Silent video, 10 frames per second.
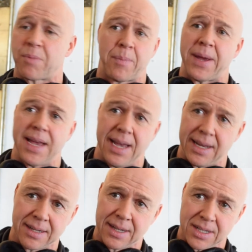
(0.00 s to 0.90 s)

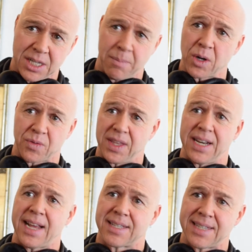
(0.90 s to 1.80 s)
prepared to box for the
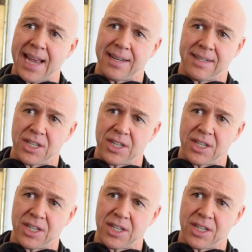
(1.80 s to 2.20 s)
next 10.